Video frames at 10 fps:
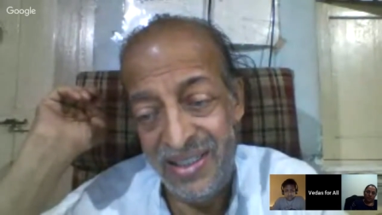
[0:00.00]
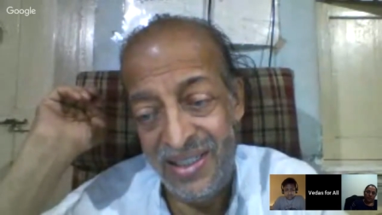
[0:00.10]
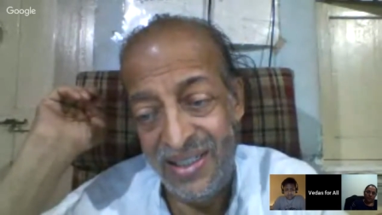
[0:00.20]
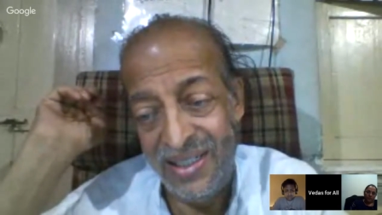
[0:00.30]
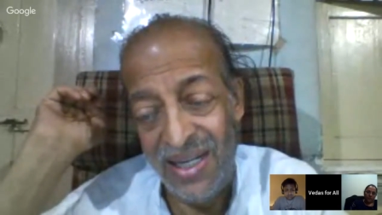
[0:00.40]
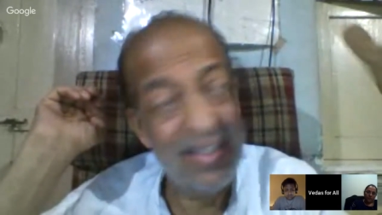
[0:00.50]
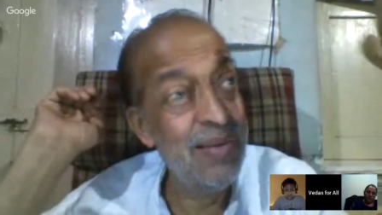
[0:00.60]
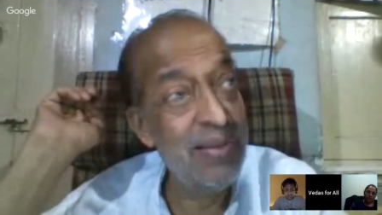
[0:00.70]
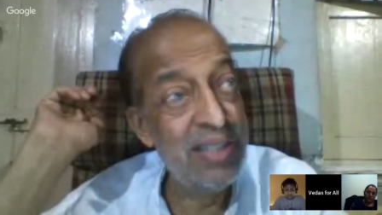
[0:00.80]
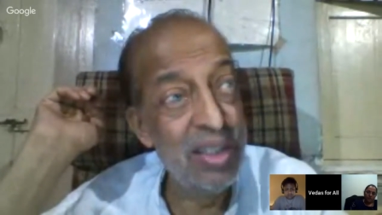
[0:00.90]
A thing
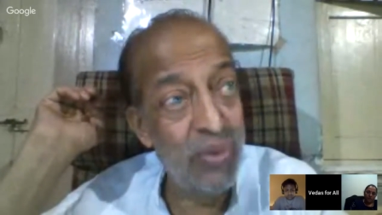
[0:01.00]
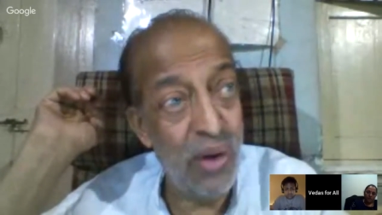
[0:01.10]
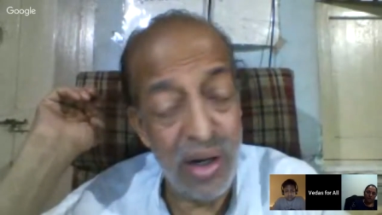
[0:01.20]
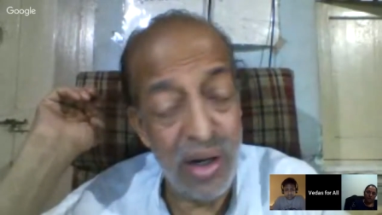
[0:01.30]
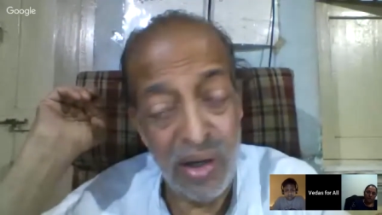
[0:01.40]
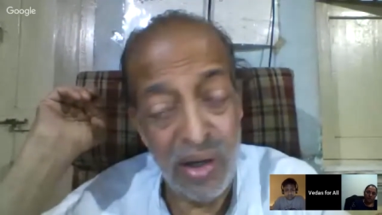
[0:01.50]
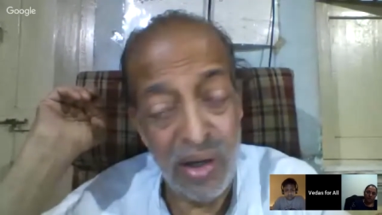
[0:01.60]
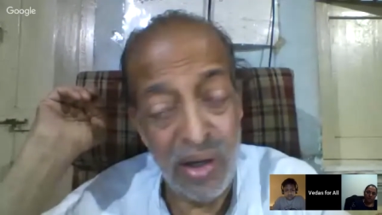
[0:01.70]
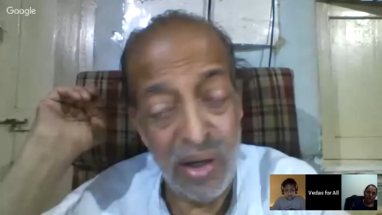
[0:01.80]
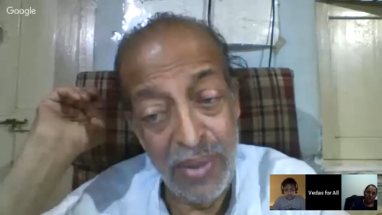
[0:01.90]
which is far off
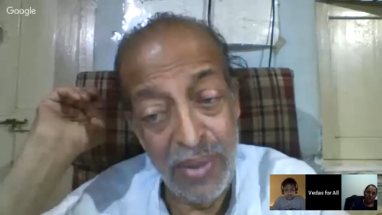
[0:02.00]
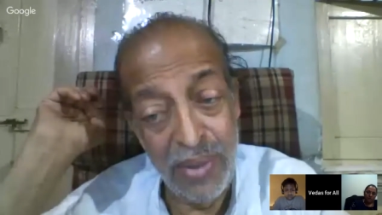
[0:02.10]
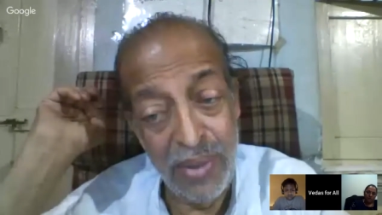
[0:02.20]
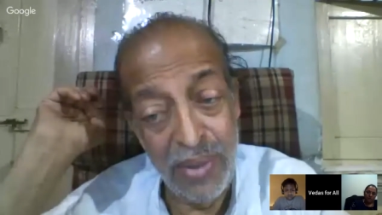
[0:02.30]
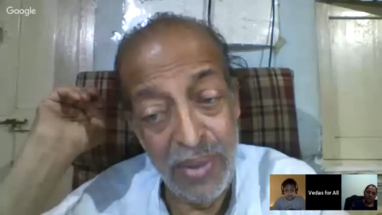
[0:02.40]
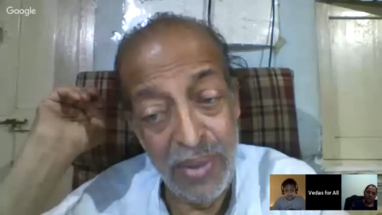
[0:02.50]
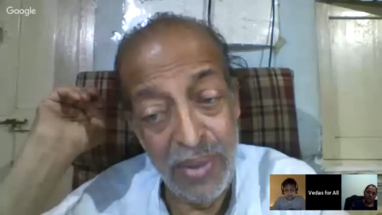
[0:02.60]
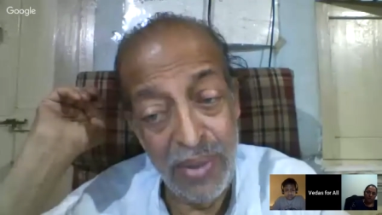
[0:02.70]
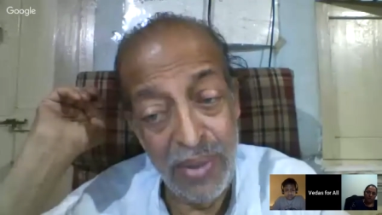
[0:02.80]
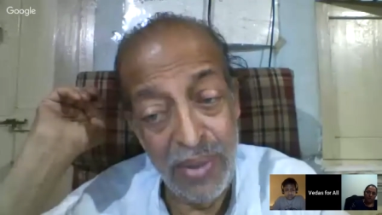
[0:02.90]
cannot be close.
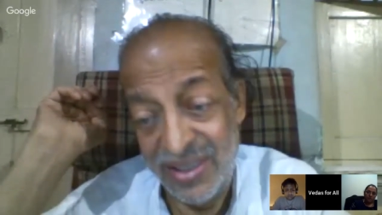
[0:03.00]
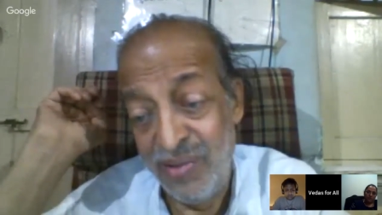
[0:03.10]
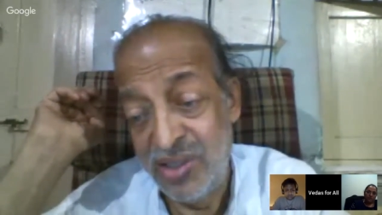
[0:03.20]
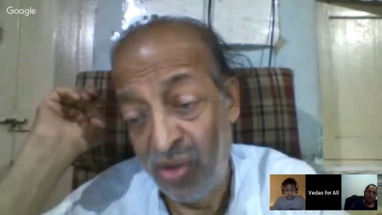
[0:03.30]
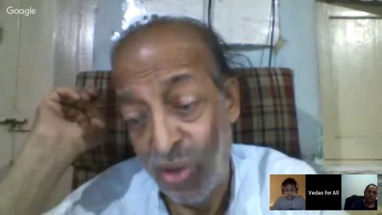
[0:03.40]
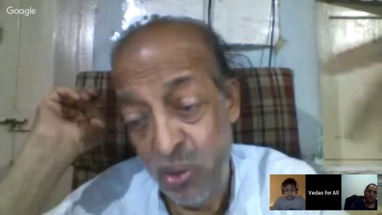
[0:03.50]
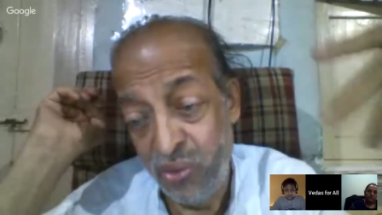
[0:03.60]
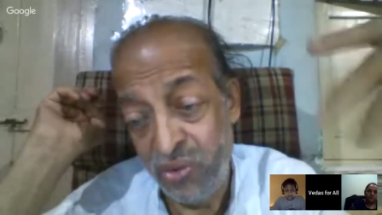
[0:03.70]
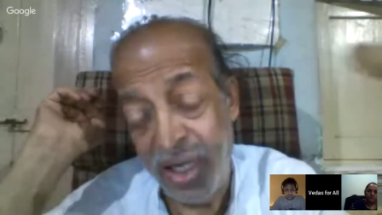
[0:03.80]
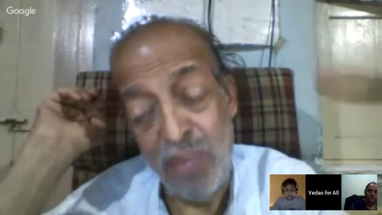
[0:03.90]
A thing which is
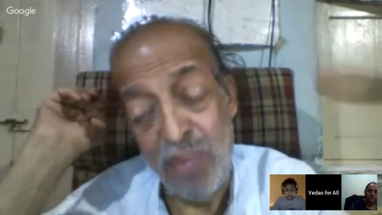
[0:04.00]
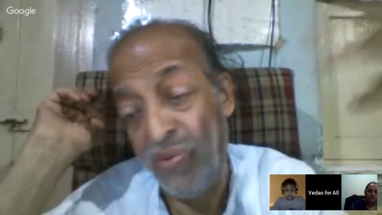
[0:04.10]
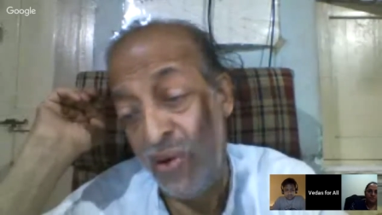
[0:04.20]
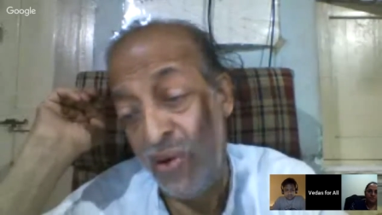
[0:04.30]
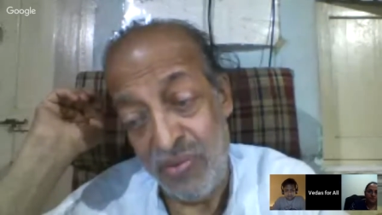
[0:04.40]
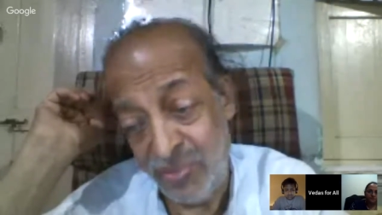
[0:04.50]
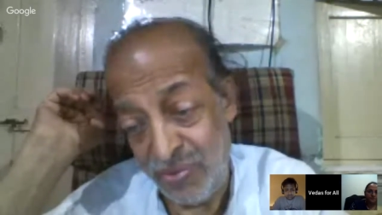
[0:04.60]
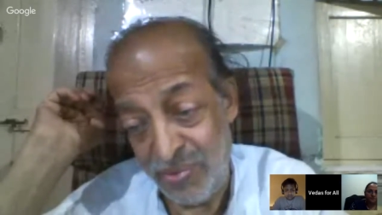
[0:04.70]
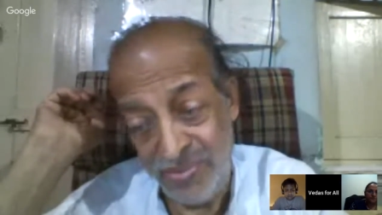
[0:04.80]
close cannot be far off.